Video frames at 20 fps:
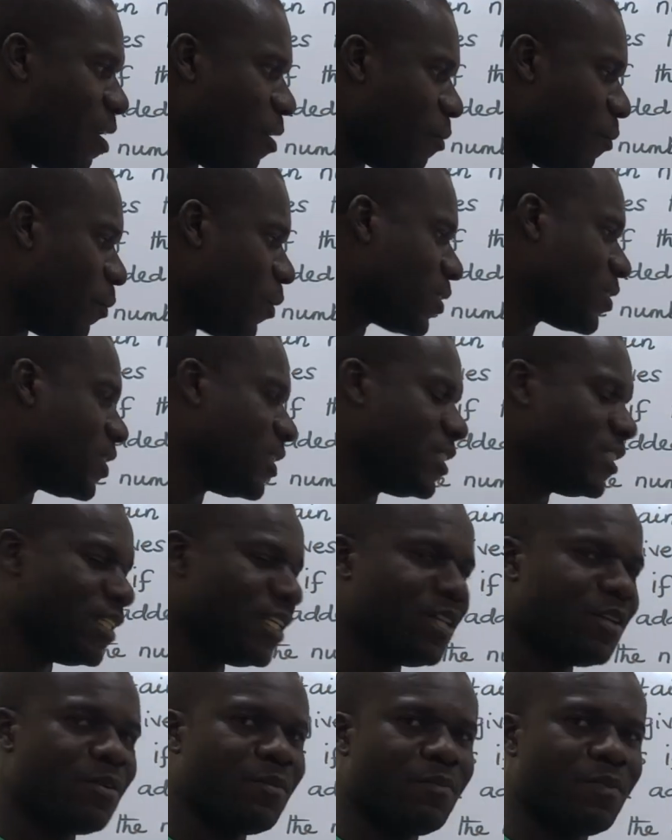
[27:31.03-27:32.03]
What is
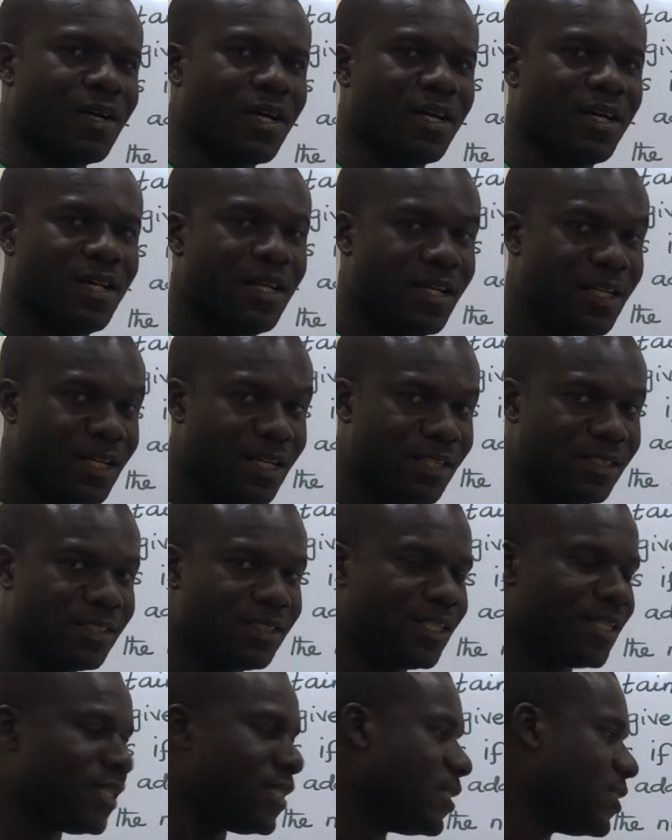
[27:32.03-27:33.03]
the number? Let's
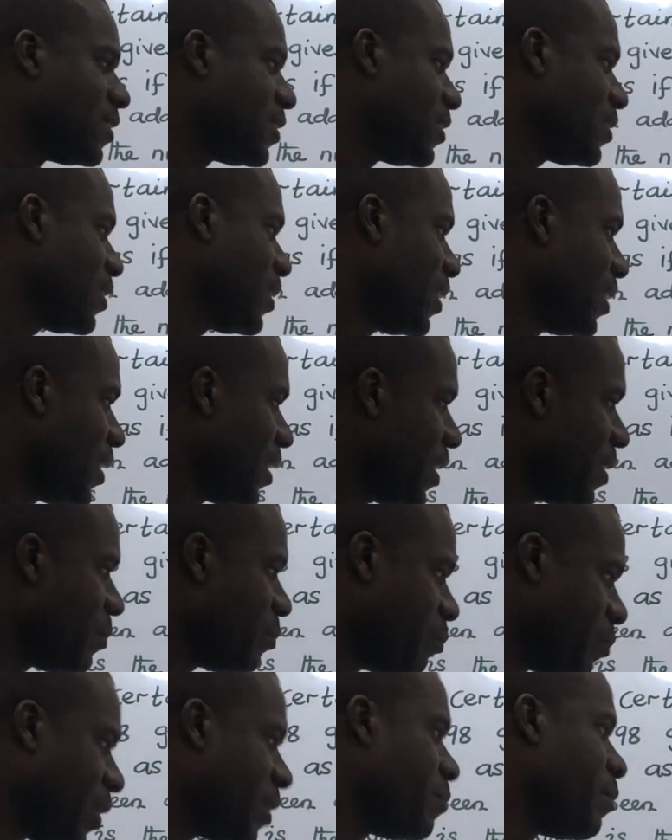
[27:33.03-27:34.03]
take it
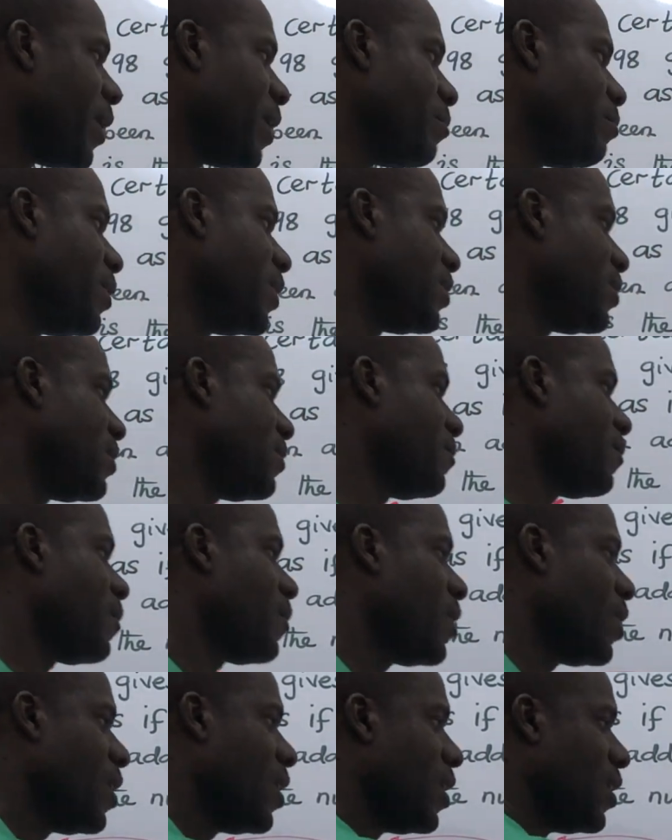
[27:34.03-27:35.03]
bit by bit.
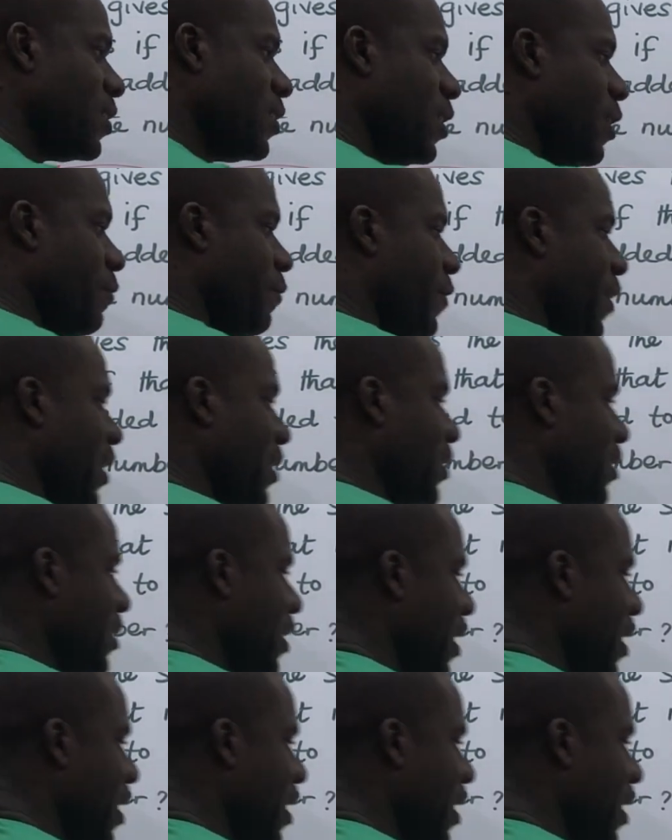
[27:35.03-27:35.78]
Difference